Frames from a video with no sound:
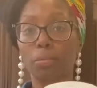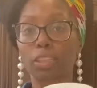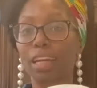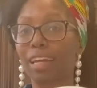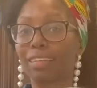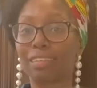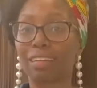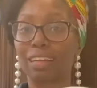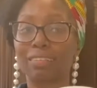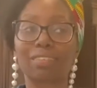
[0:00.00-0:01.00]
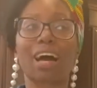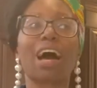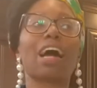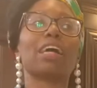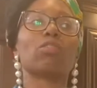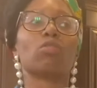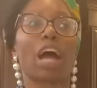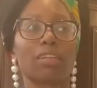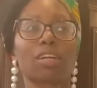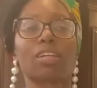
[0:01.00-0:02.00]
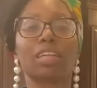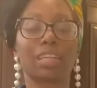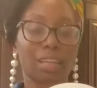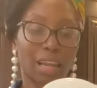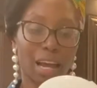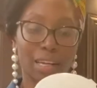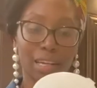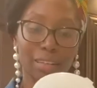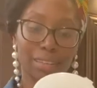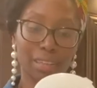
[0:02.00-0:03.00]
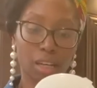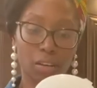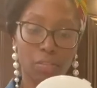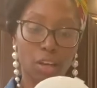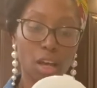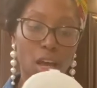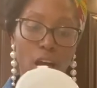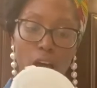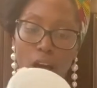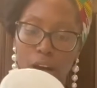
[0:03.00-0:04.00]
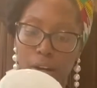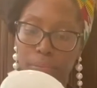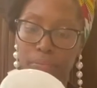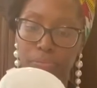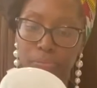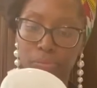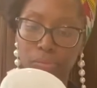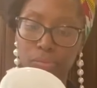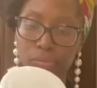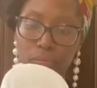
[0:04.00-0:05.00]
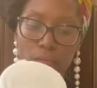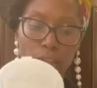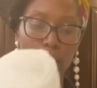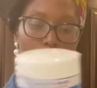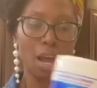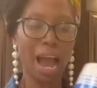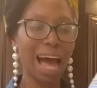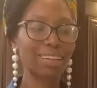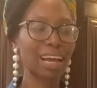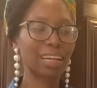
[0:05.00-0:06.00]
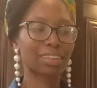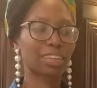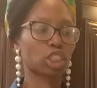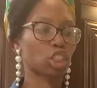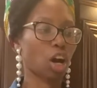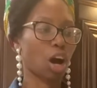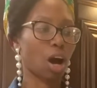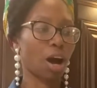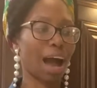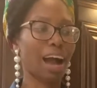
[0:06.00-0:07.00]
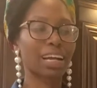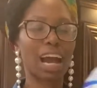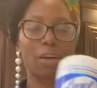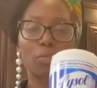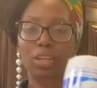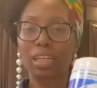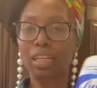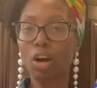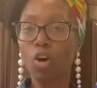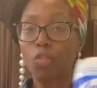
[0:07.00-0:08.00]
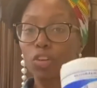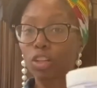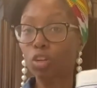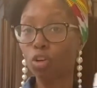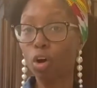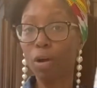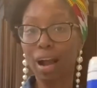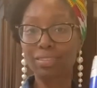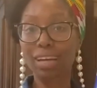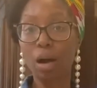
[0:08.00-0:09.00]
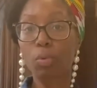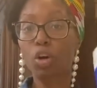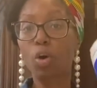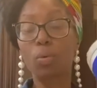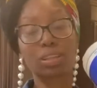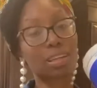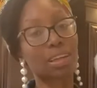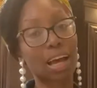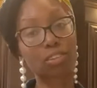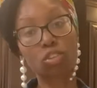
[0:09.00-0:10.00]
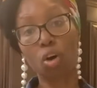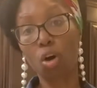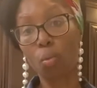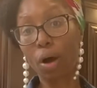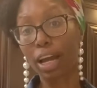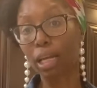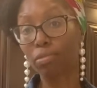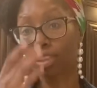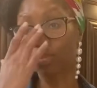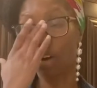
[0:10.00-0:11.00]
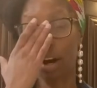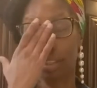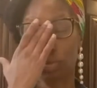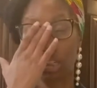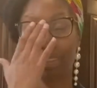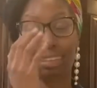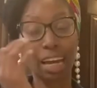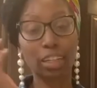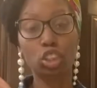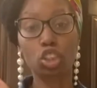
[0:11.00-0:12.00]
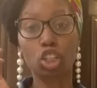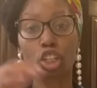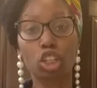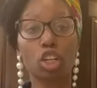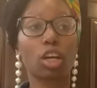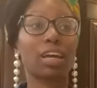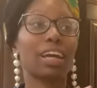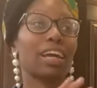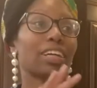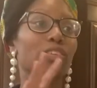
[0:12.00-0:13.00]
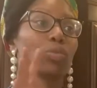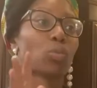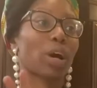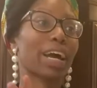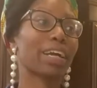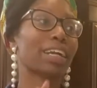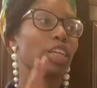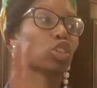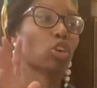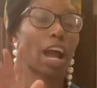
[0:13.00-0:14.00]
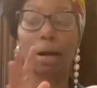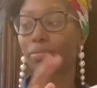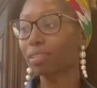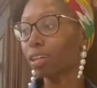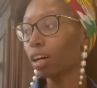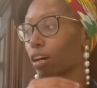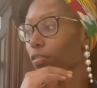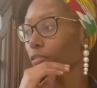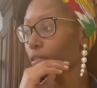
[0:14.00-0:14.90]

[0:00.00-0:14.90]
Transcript: can is in the inside, you have to clean the lining and stuff. I like this, y'all. I really, over the Clorox, I would go with the Lysol wipes. As far as for the texture, it's wet, it traps stuff.